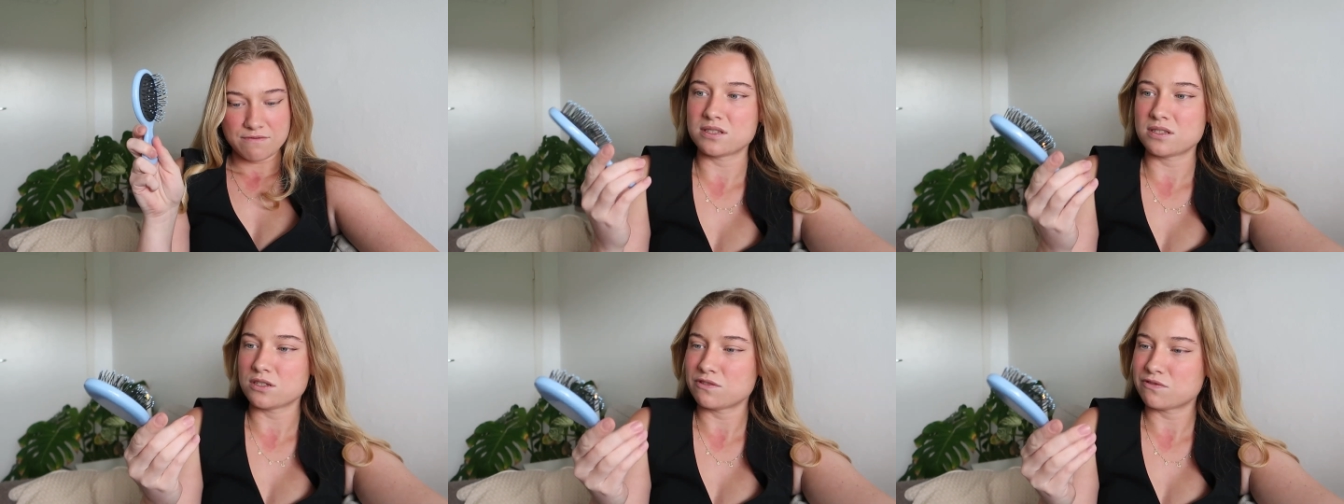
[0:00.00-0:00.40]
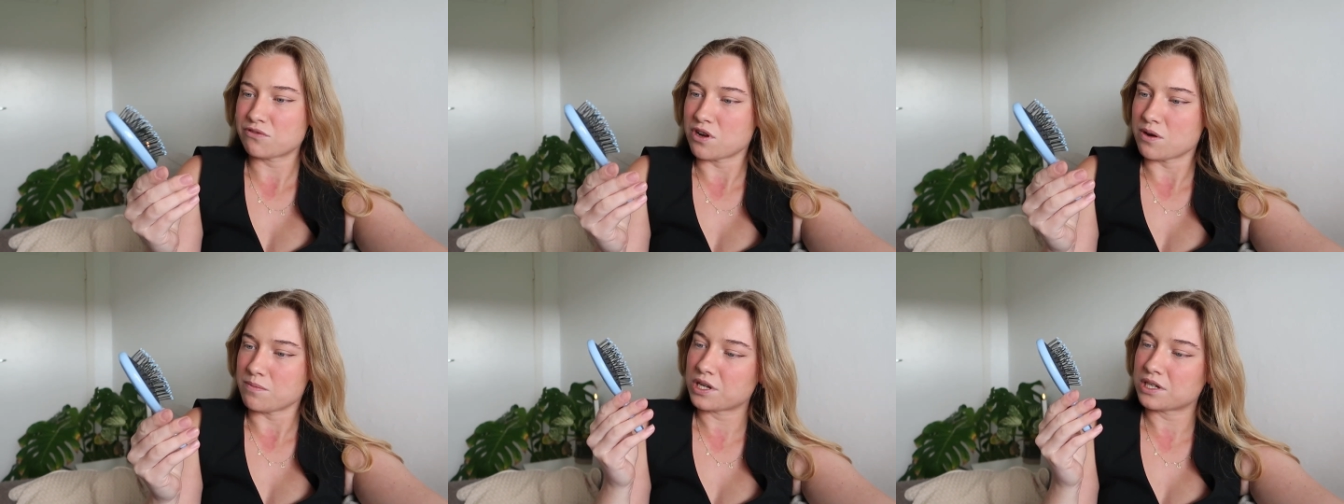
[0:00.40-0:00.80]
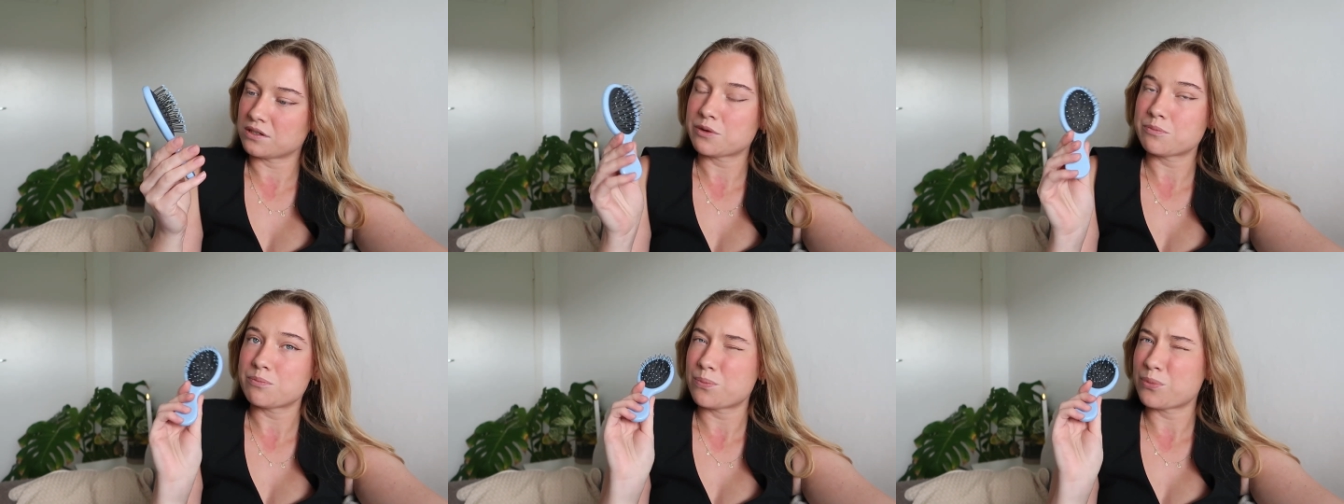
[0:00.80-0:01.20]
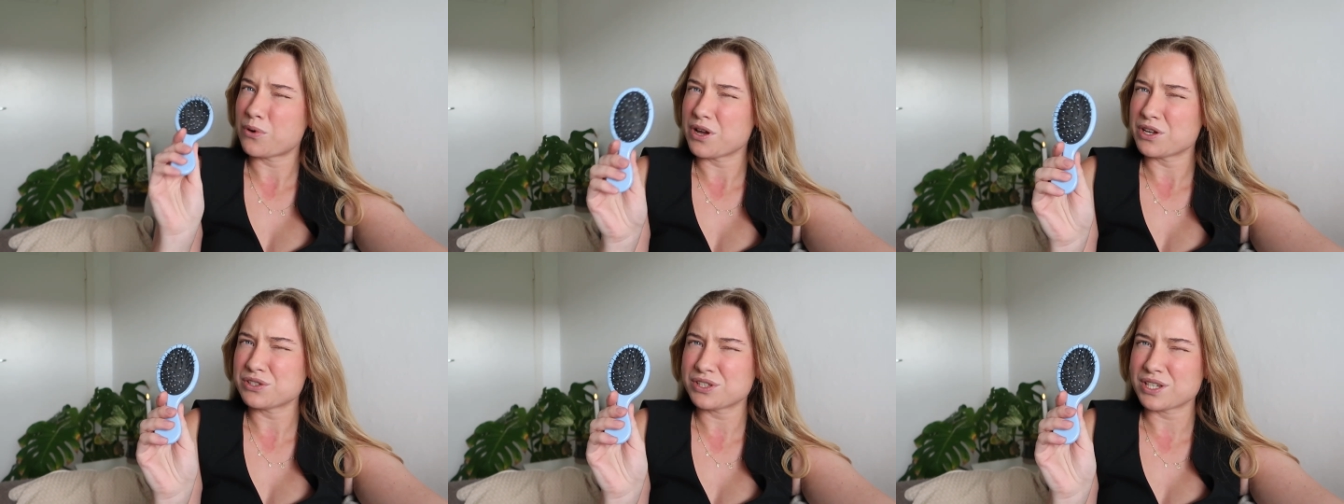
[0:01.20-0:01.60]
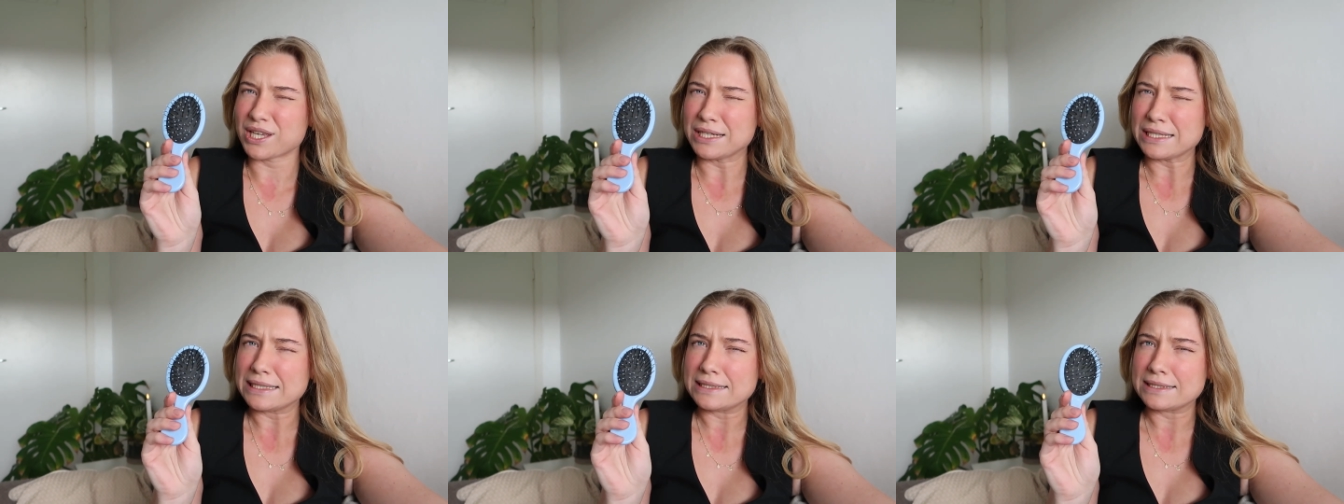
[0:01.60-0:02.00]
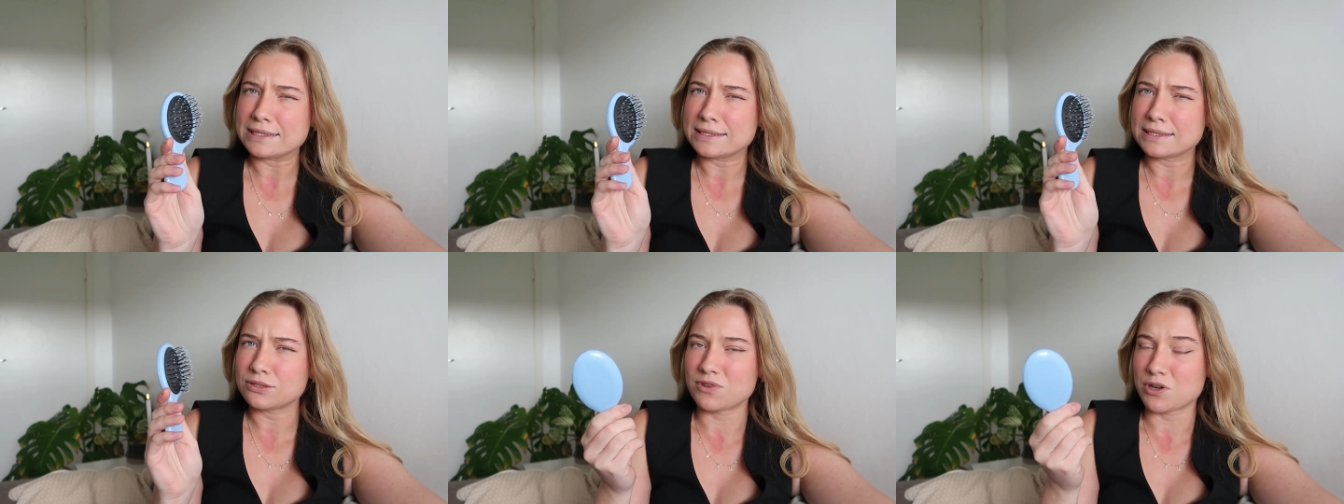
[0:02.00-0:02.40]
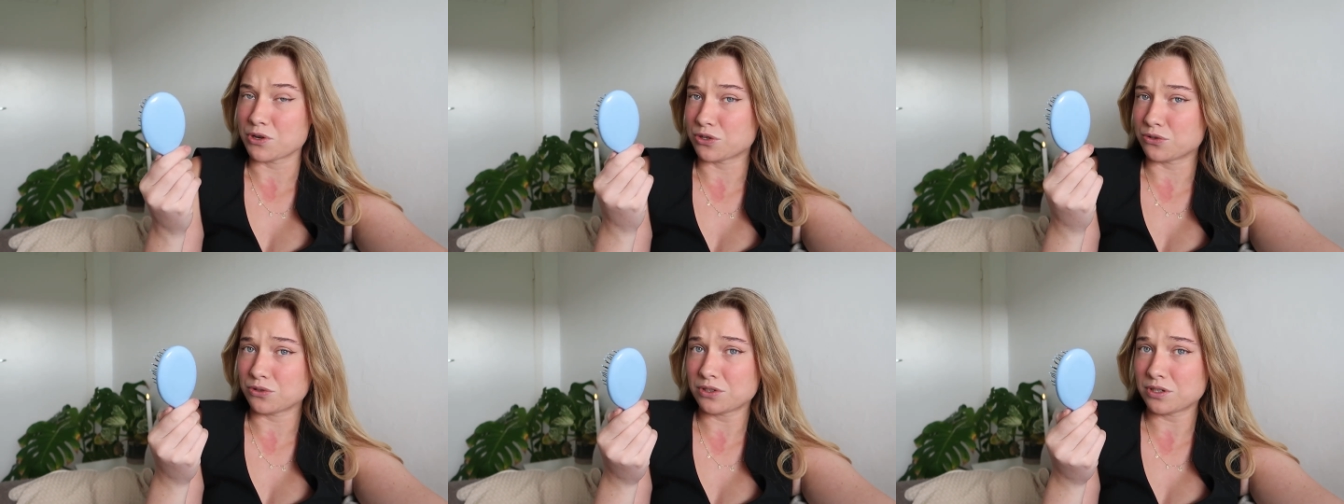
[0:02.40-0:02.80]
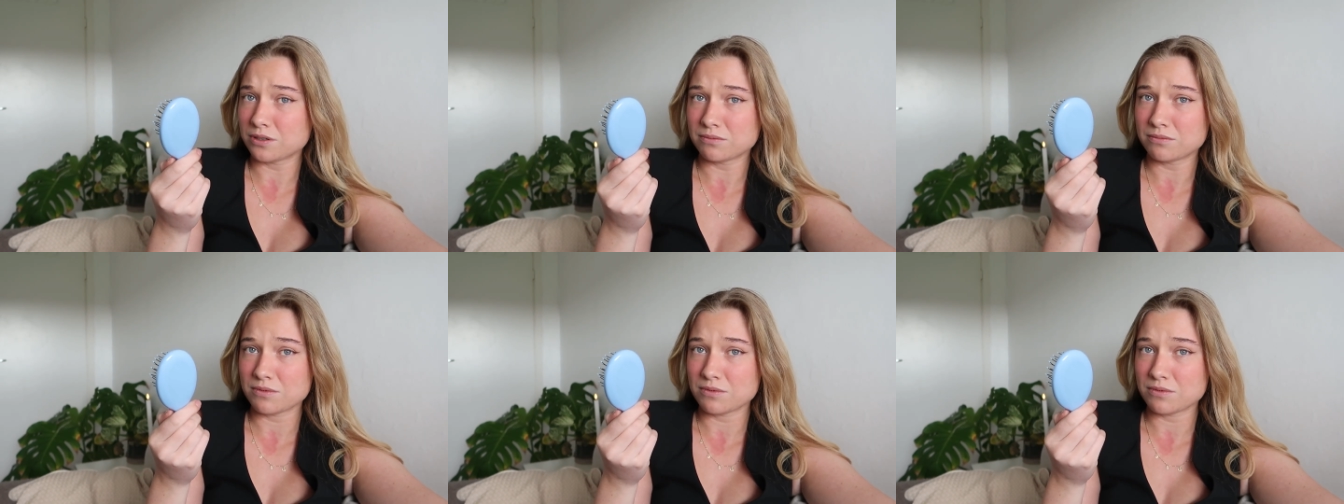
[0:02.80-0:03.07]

This is from Red Brush and it's very good